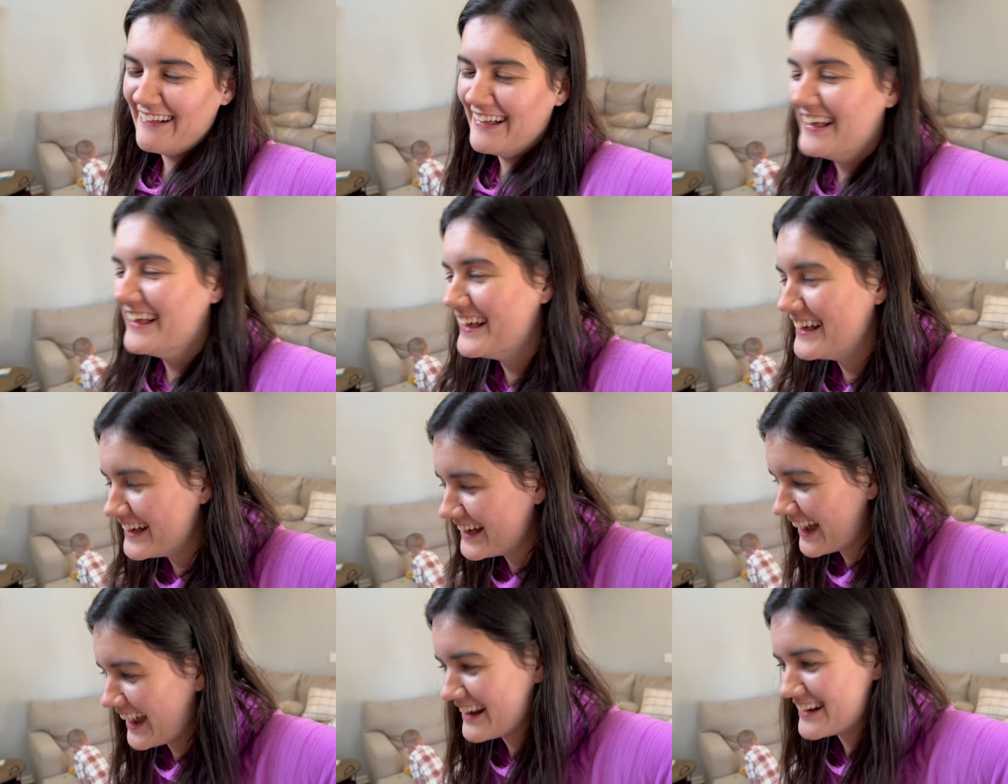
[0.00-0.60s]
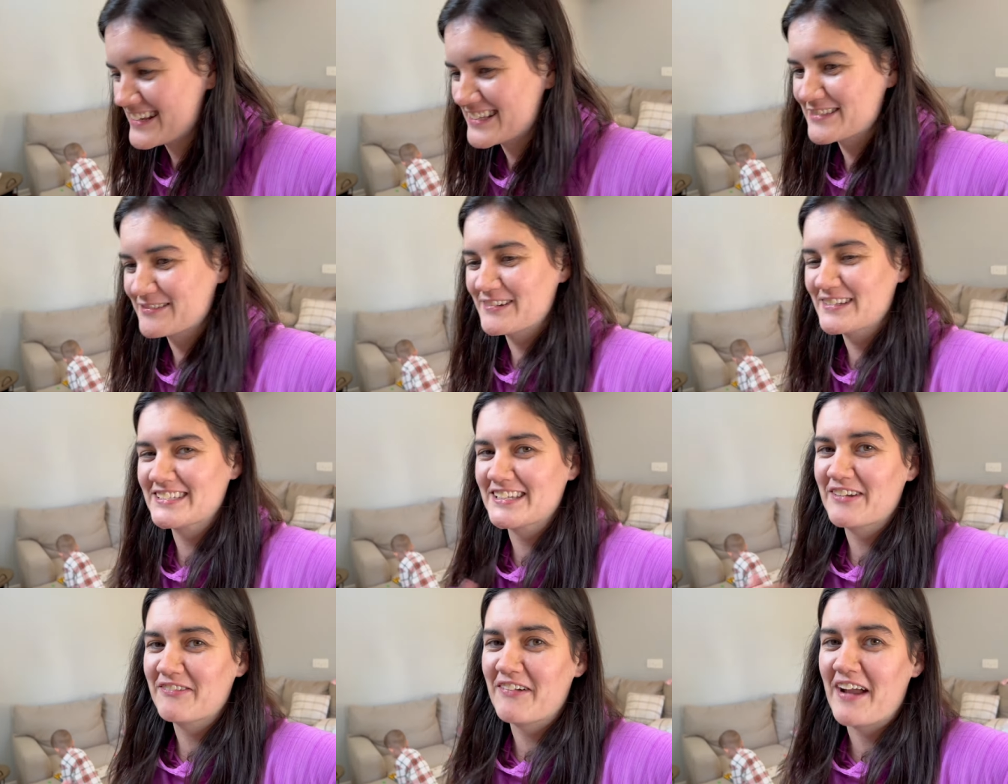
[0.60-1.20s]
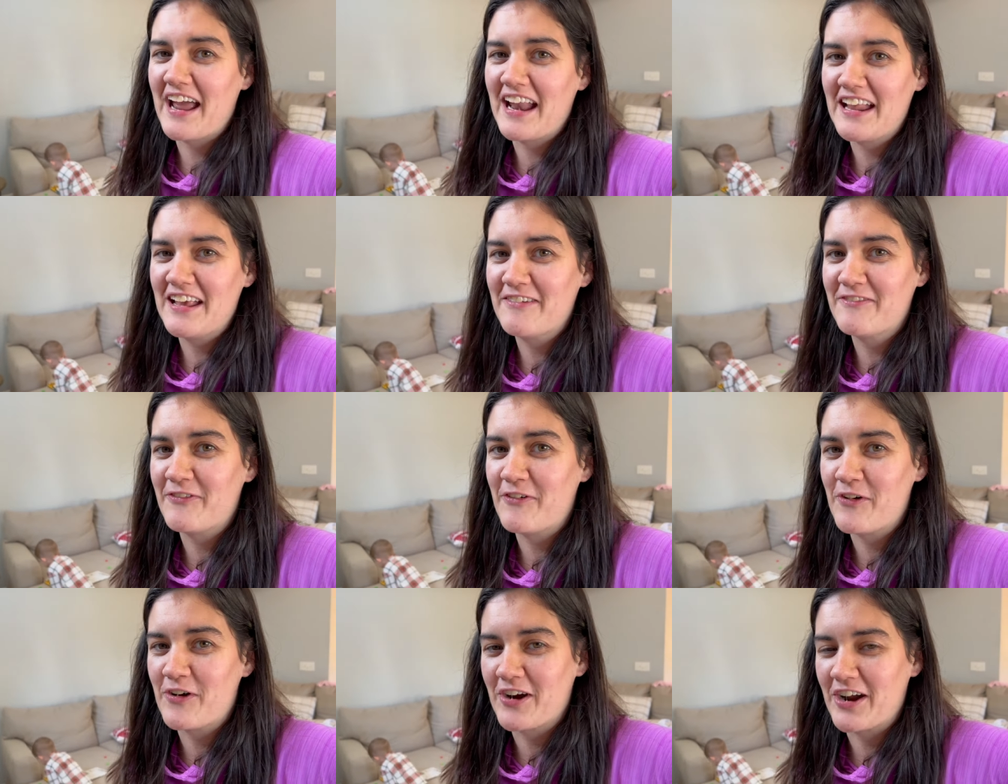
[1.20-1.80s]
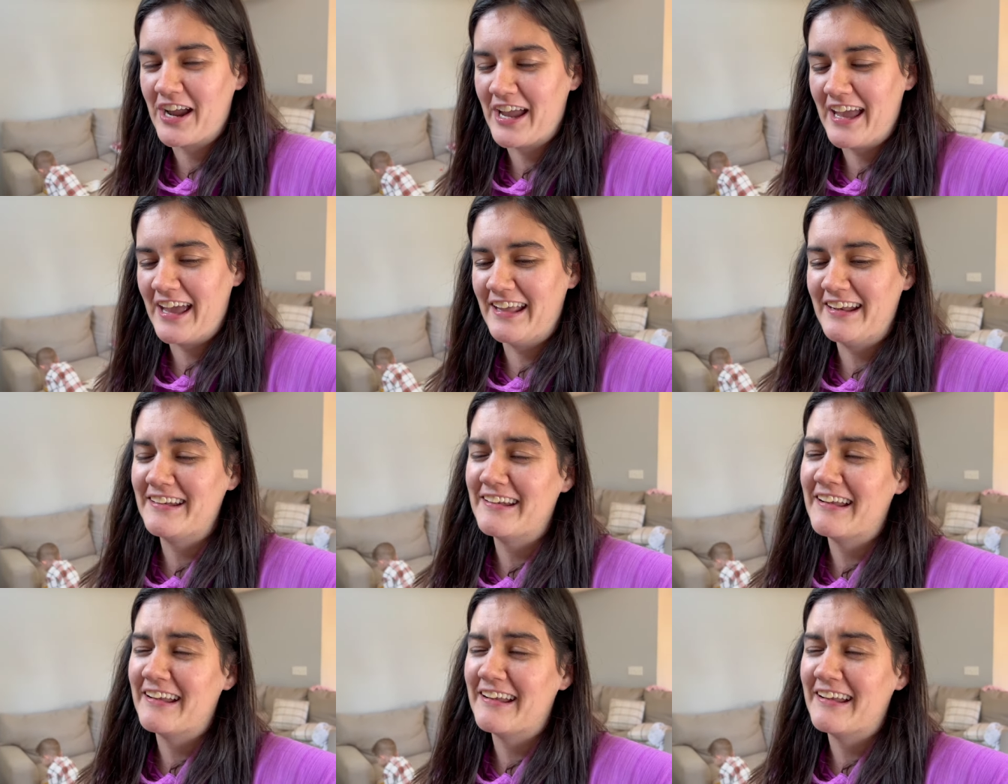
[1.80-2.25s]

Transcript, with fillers: I just wasn't ready for it.